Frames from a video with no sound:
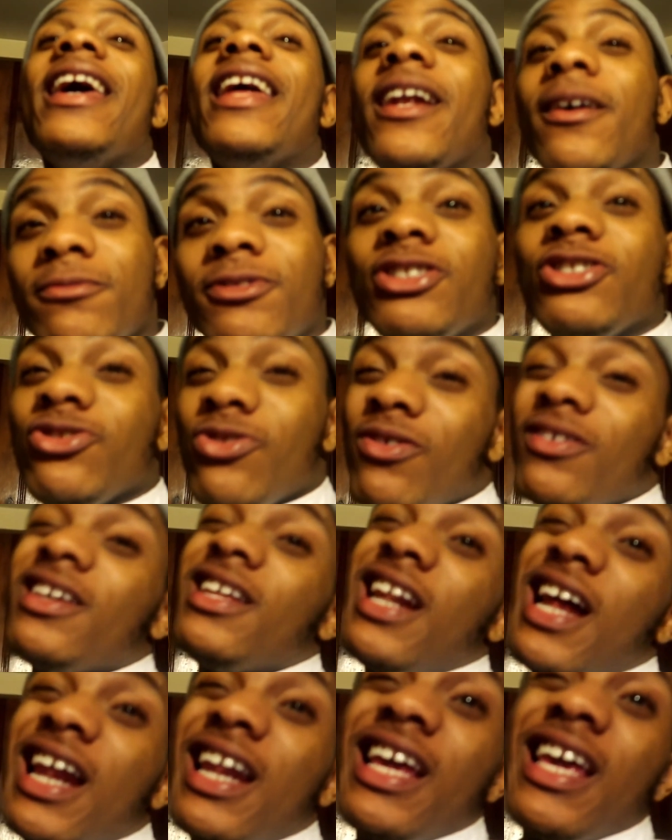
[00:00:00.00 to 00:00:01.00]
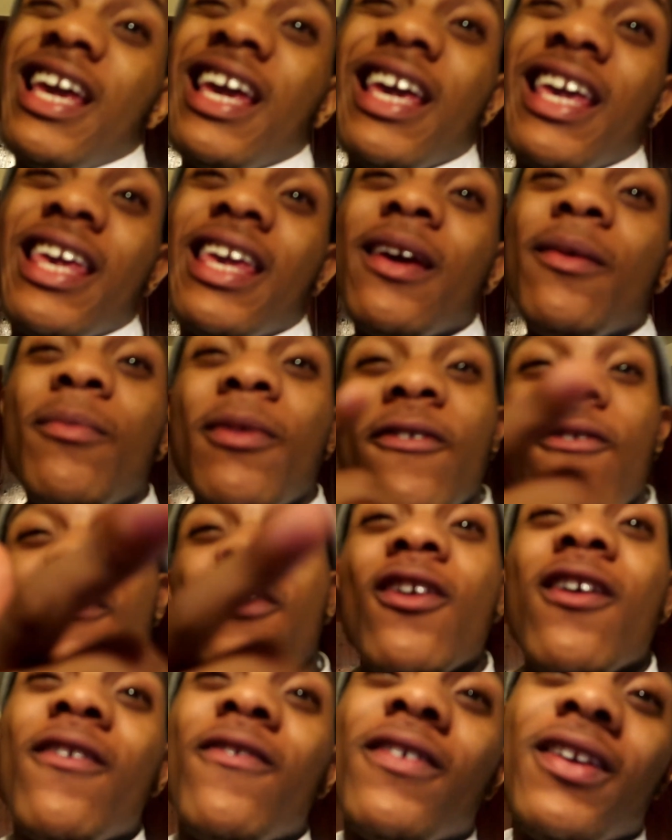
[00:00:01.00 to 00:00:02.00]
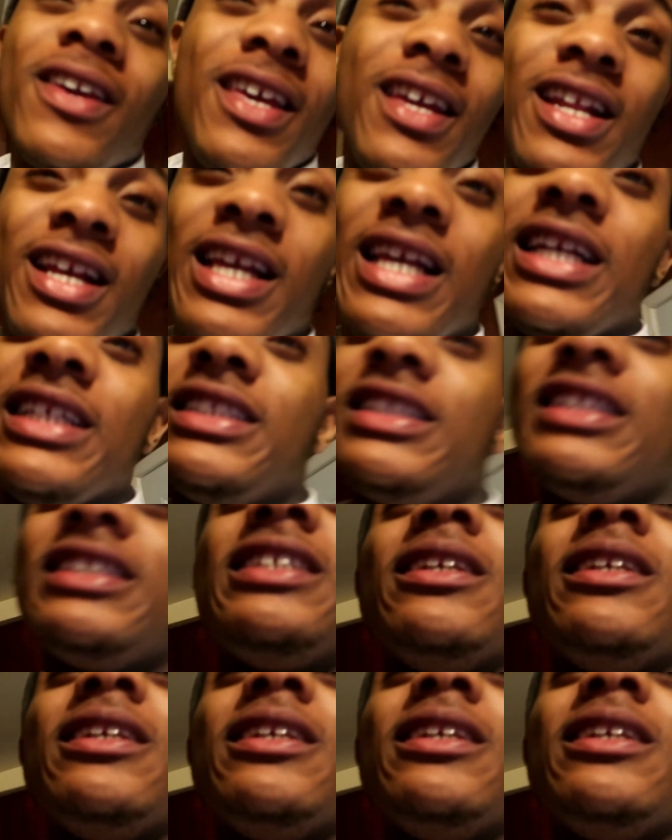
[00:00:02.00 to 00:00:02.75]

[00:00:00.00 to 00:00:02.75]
And I'm just going to get out of here again before y'all forget again to